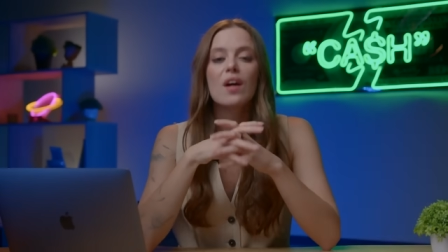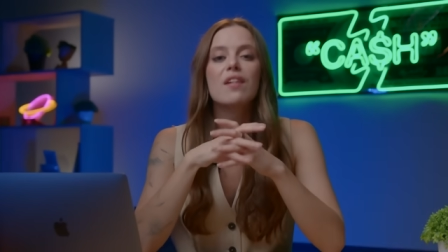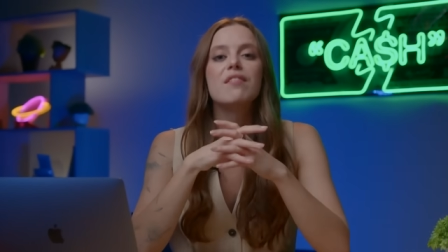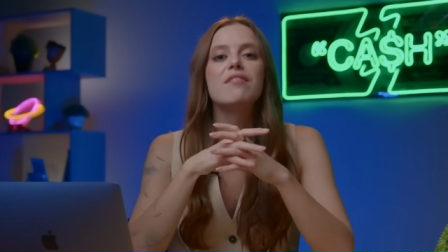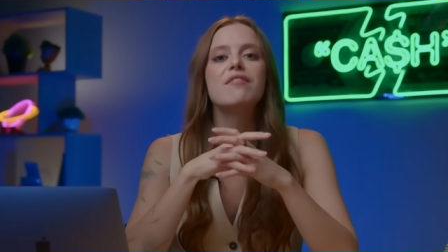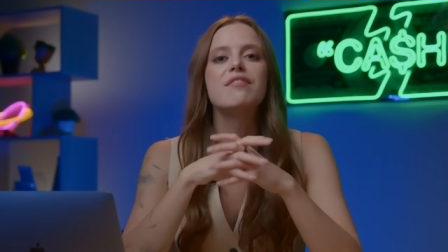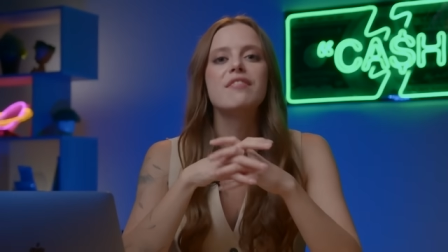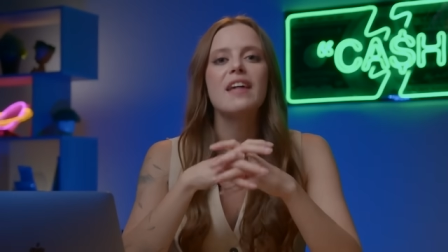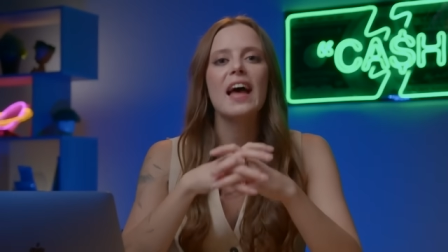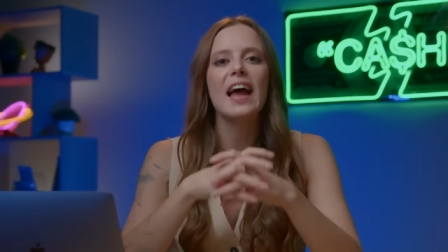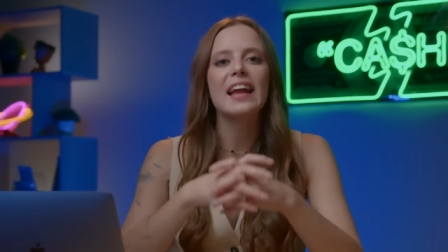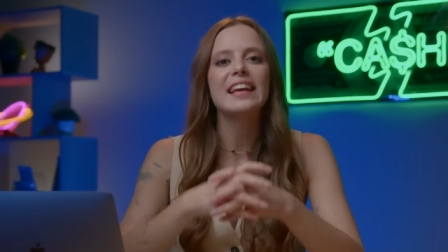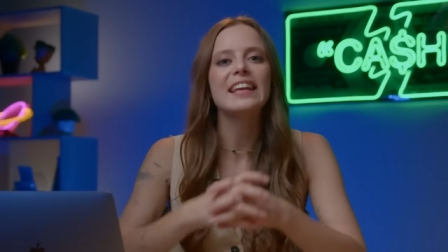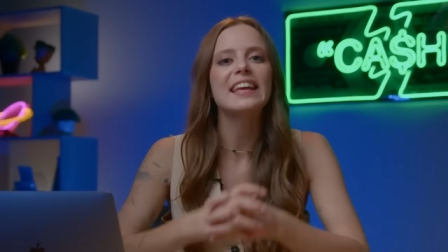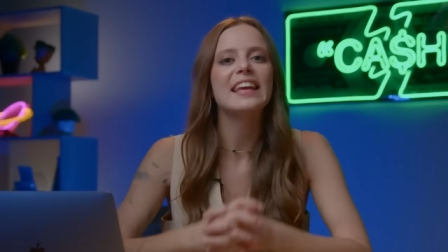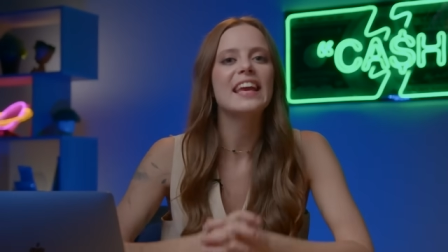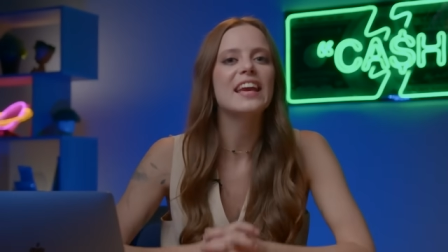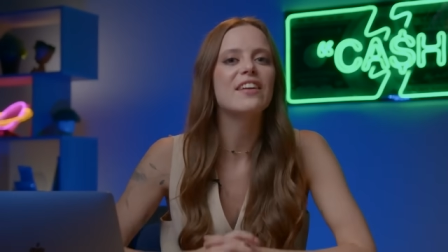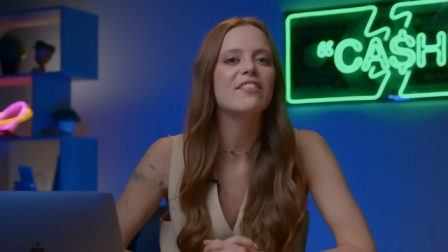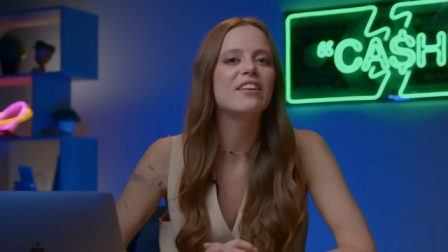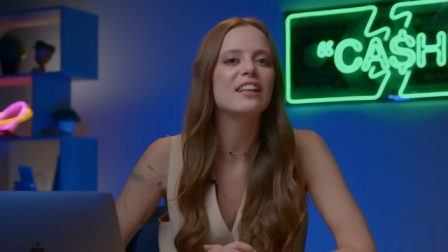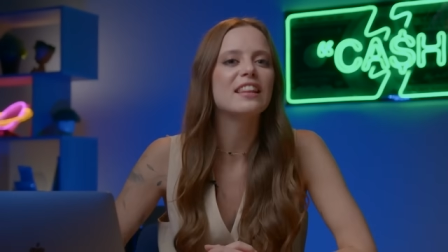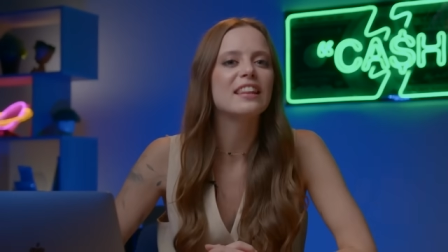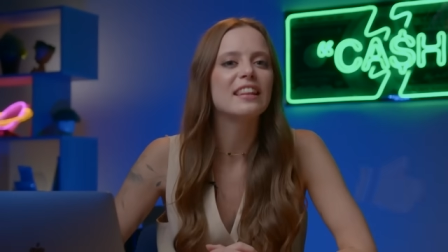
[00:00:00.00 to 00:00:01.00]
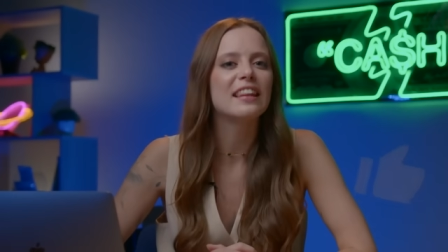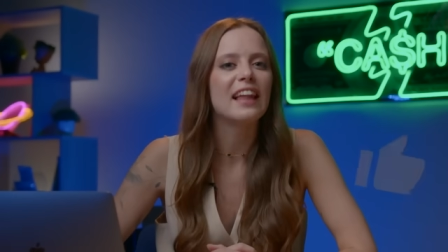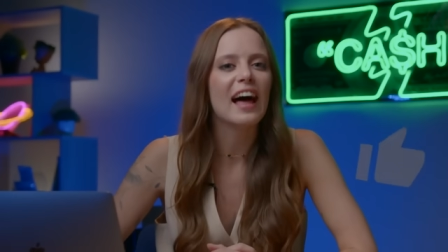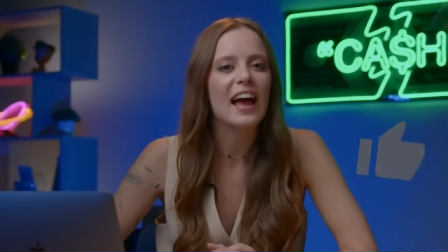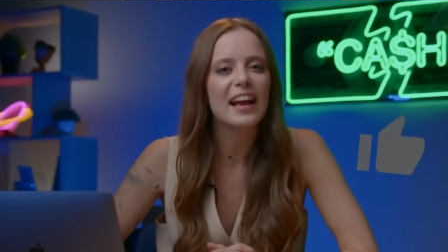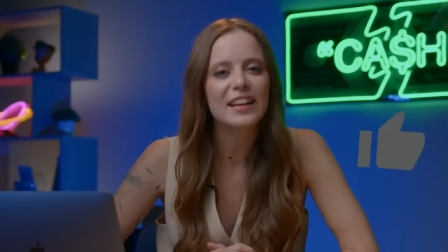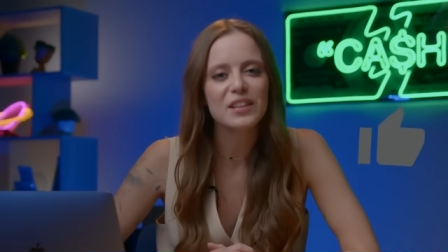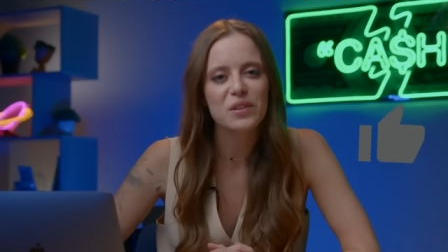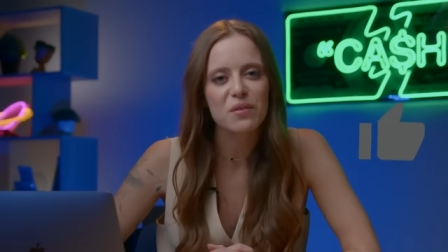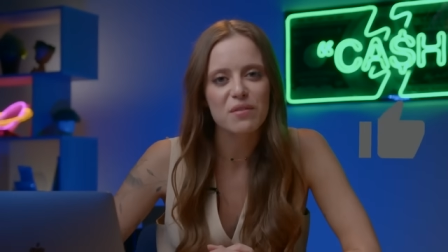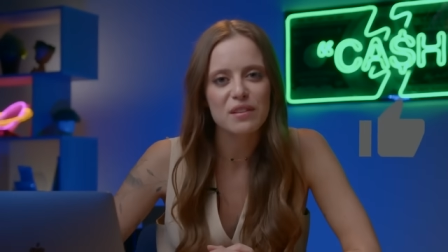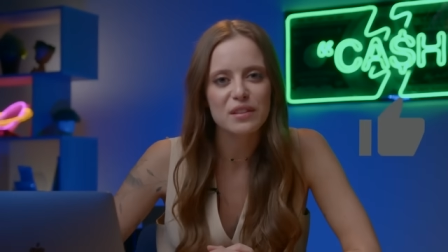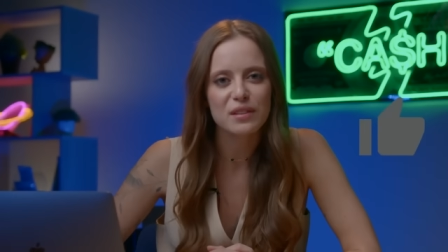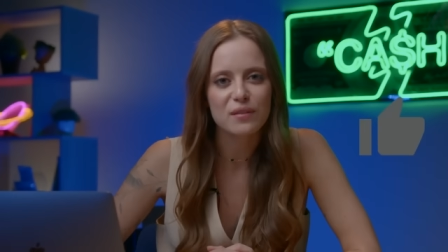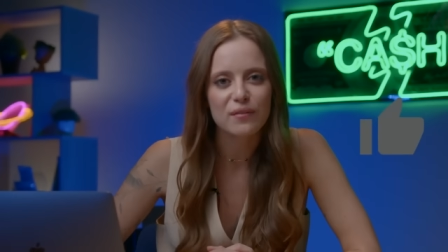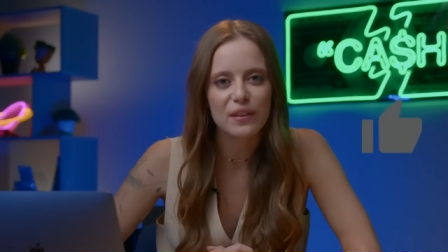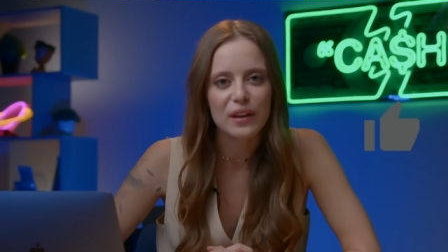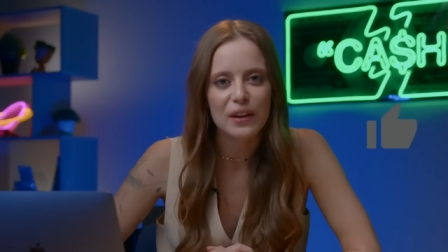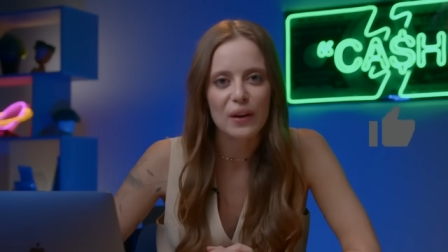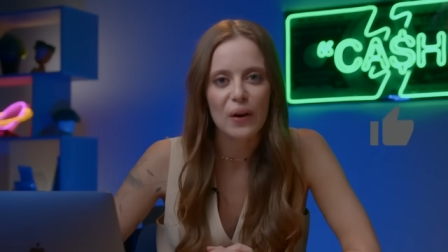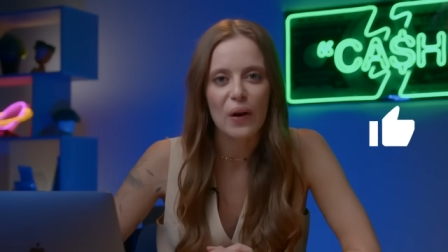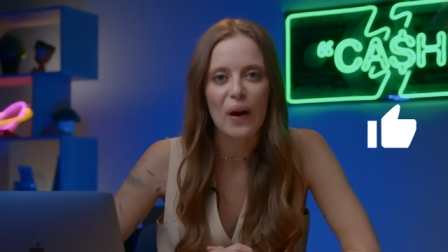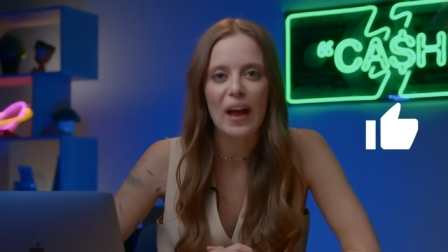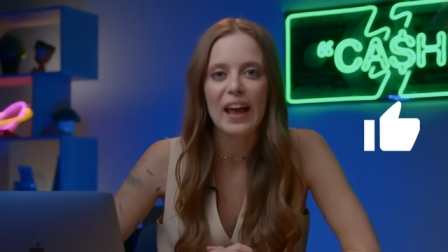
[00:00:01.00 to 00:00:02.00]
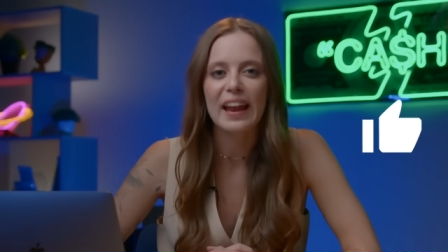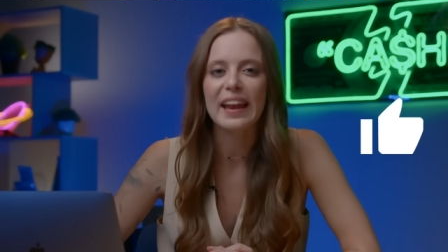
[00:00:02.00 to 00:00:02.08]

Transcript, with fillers: Then give a like to this video